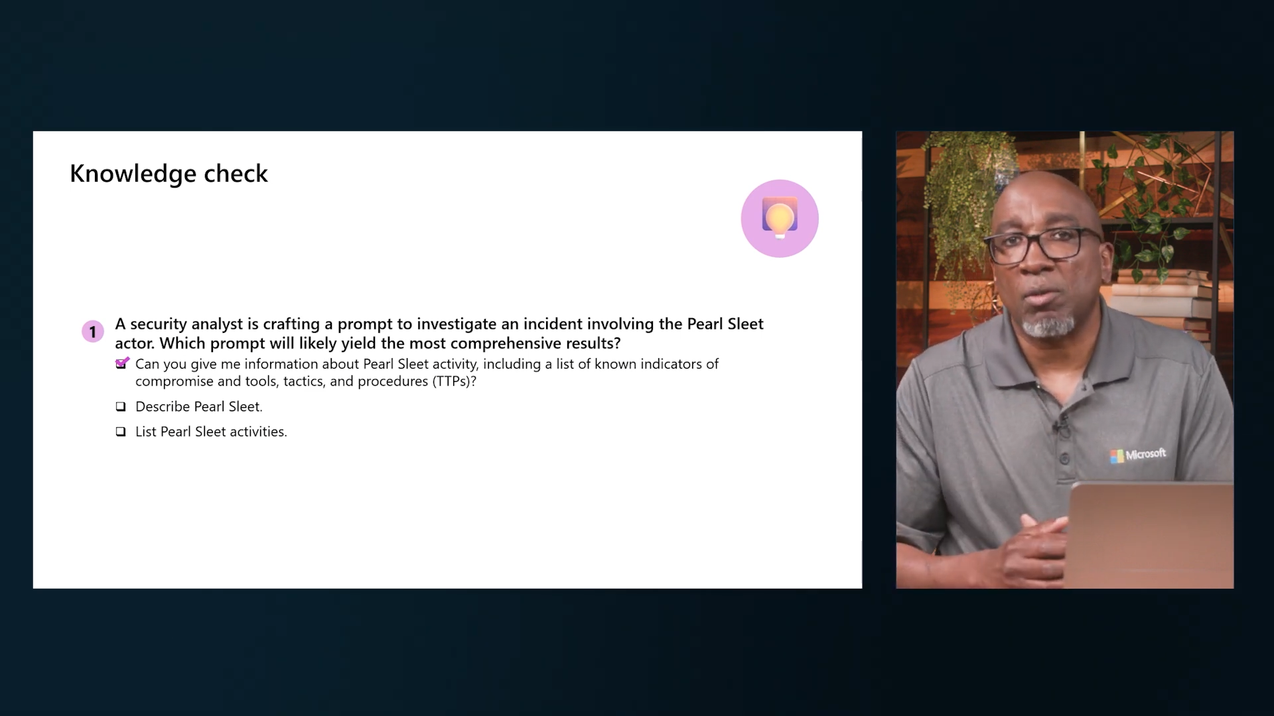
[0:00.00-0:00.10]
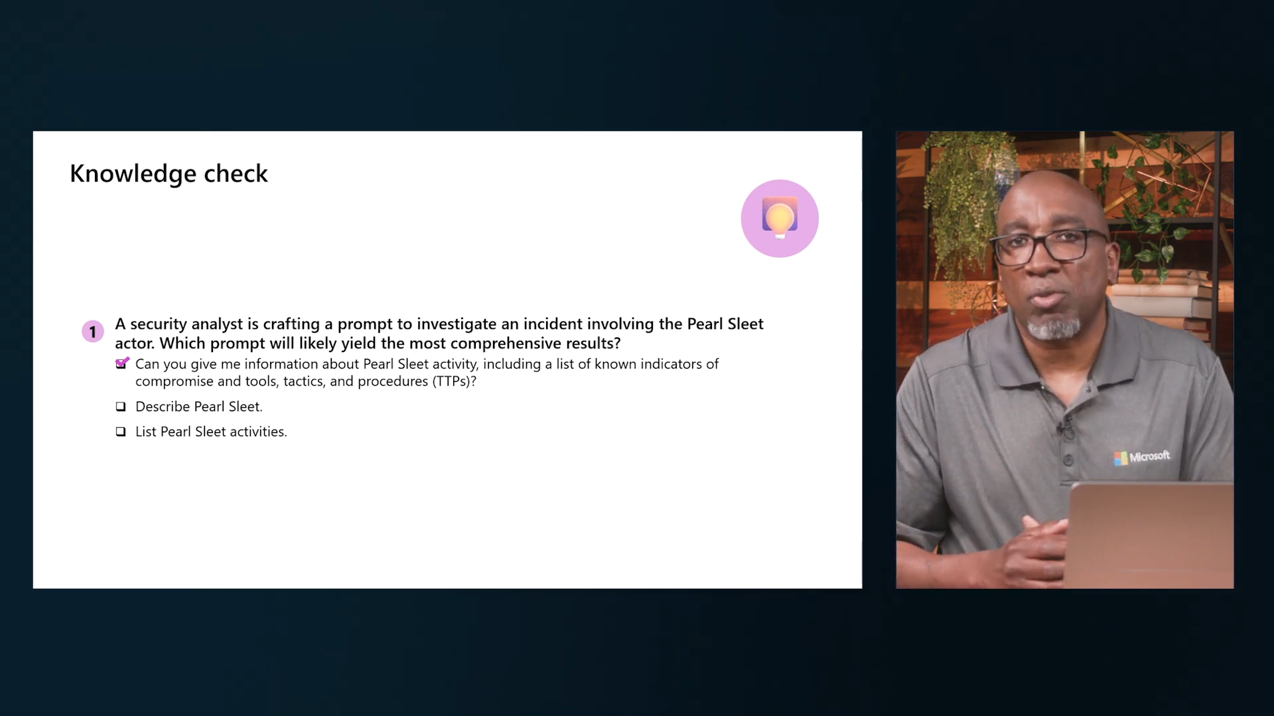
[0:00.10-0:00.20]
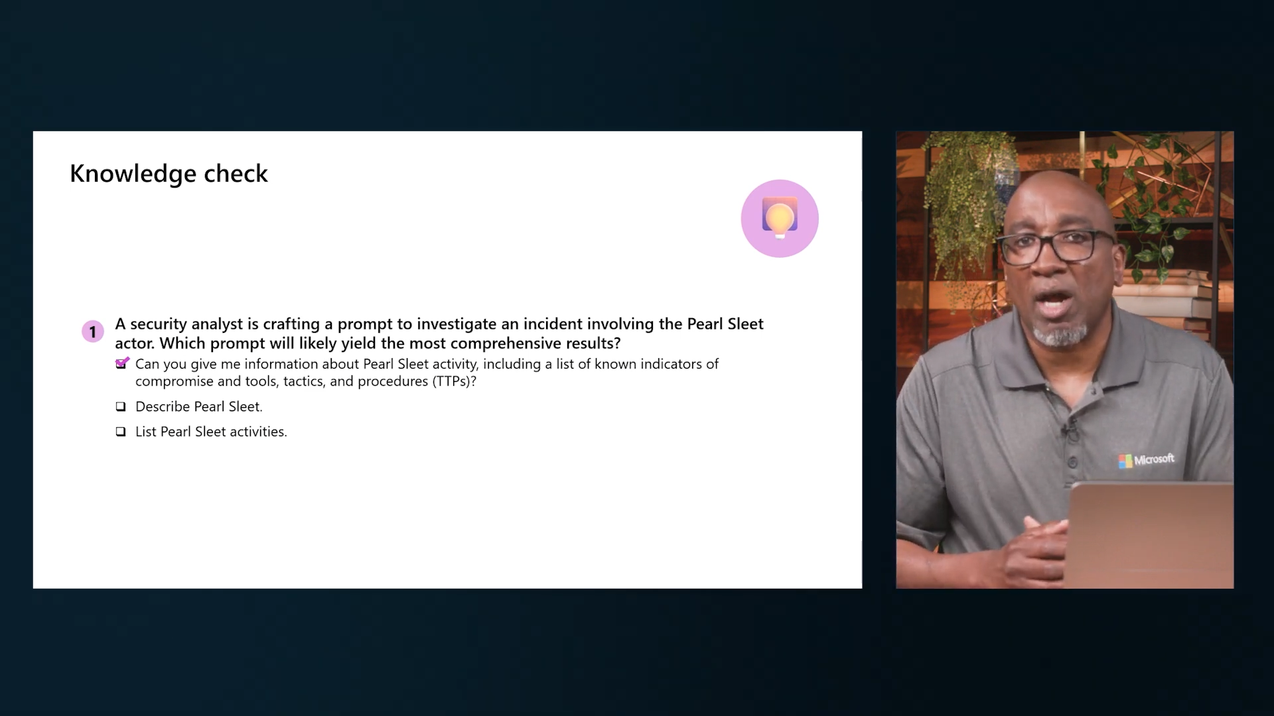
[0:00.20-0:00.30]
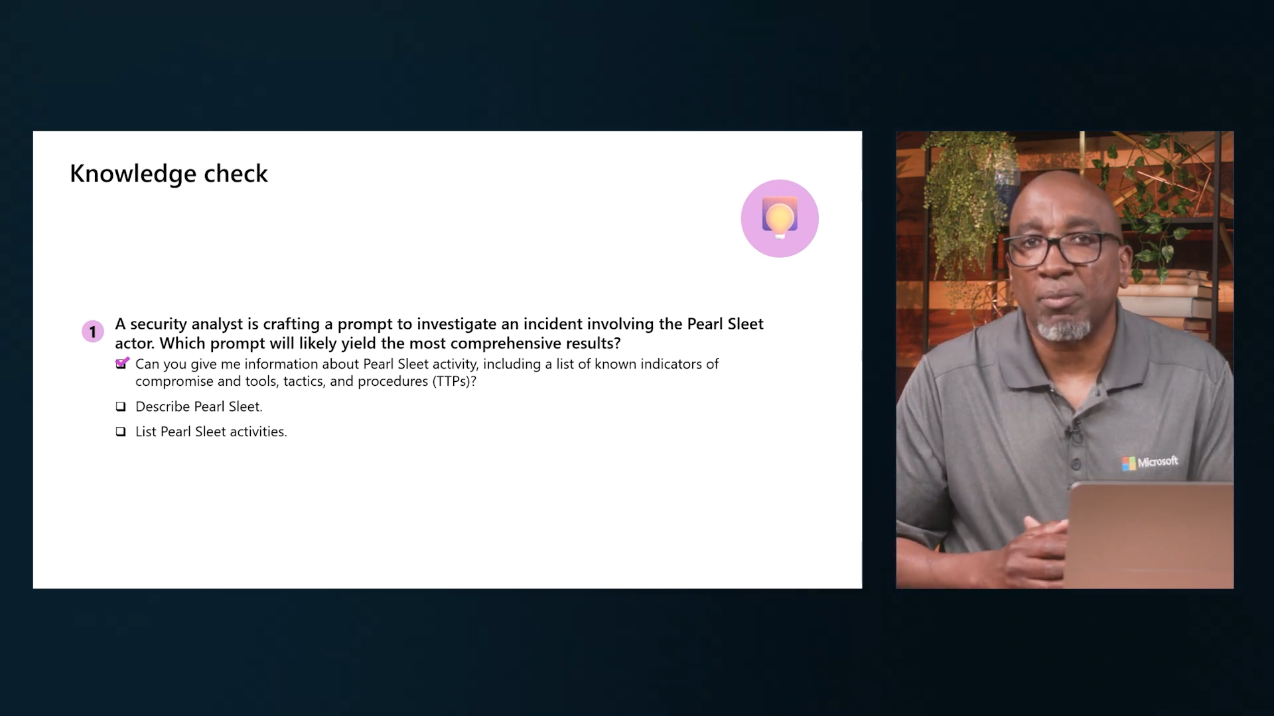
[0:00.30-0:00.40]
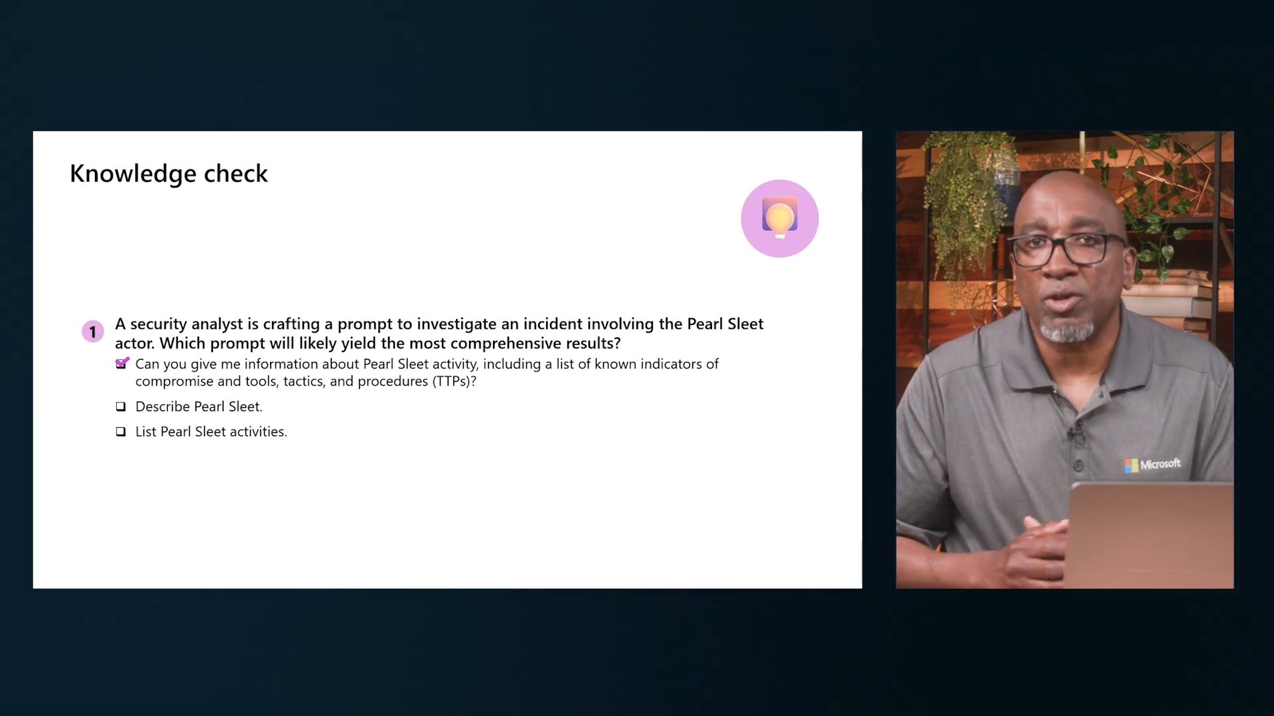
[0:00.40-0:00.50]

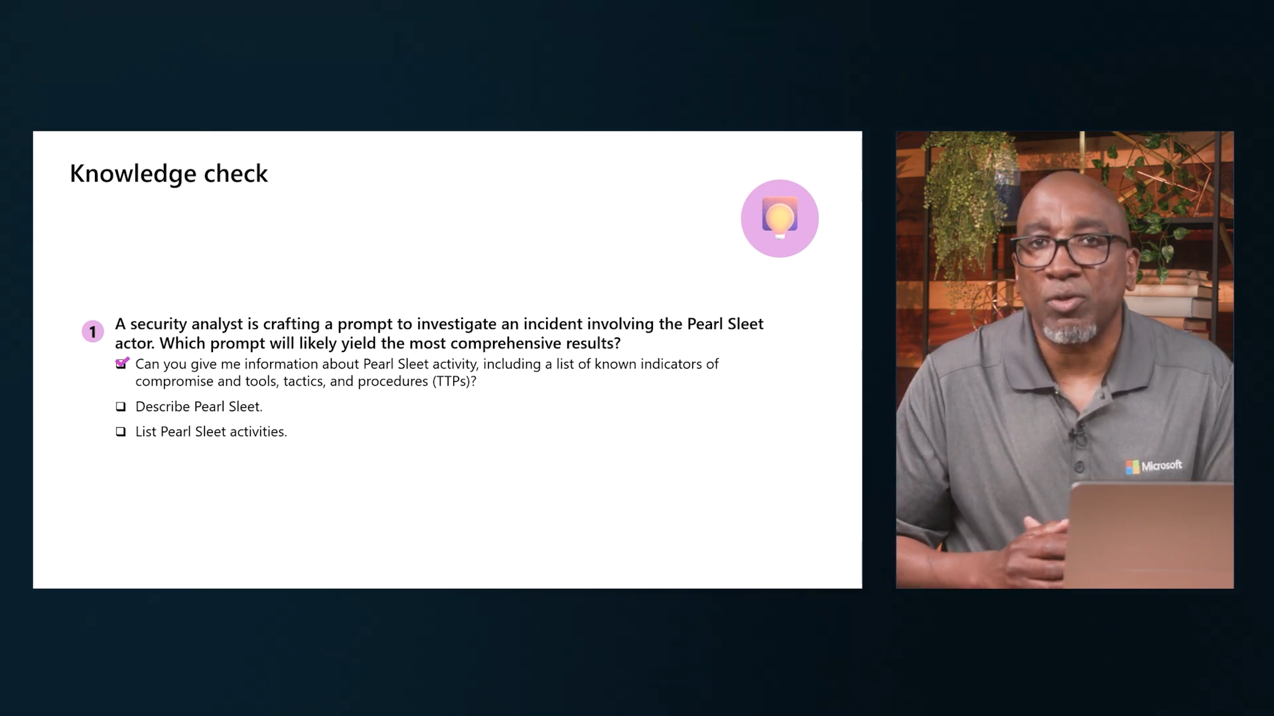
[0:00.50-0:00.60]
prompts